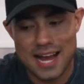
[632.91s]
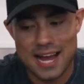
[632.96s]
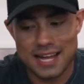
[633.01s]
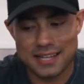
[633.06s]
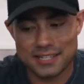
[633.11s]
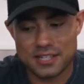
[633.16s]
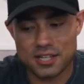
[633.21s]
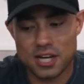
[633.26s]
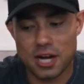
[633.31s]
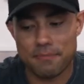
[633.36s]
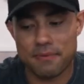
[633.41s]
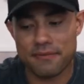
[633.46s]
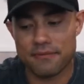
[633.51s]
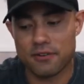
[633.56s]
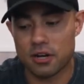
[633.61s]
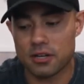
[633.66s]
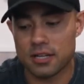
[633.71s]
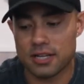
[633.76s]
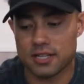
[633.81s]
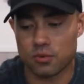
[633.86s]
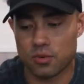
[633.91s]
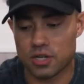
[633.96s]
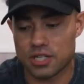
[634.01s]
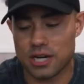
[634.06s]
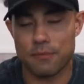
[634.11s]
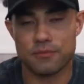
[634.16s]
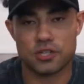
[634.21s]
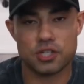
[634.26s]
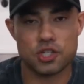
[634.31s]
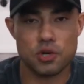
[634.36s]
And this cup of cookies, which
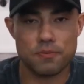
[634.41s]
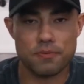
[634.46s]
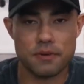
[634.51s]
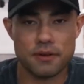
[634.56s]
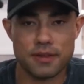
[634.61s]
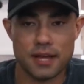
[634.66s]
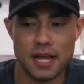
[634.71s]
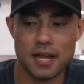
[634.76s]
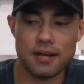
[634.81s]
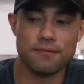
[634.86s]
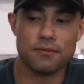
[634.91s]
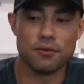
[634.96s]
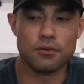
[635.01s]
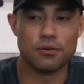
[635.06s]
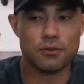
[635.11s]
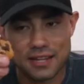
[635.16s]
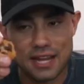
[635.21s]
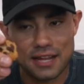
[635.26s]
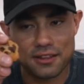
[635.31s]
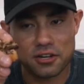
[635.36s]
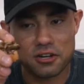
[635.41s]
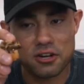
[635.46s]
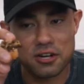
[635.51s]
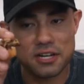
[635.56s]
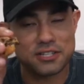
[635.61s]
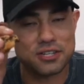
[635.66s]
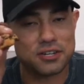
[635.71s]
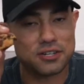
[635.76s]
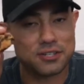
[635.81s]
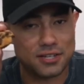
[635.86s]
I'm super thankful that the
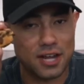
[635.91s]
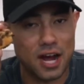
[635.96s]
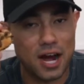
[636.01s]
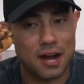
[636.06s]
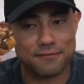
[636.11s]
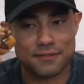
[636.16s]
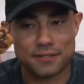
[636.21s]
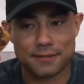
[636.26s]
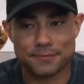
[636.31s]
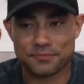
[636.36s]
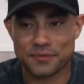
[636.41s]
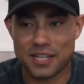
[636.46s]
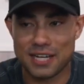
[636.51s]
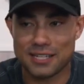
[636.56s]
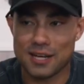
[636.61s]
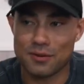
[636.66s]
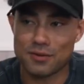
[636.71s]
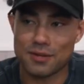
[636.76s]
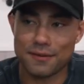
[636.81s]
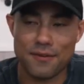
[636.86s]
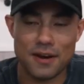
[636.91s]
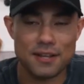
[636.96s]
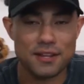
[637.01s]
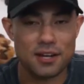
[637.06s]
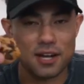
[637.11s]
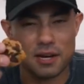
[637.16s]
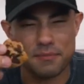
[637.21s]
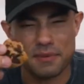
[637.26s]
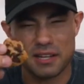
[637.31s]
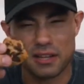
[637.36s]
cookies are soft, because I was afraid
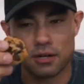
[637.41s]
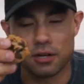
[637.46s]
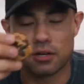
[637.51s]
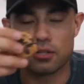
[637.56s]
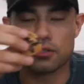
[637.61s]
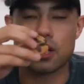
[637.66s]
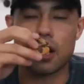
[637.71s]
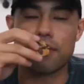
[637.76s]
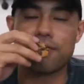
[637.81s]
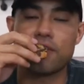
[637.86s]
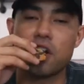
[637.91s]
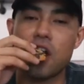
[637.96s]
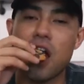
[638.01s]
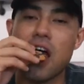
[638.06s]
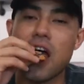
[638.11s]
they're gonna be a little tougher.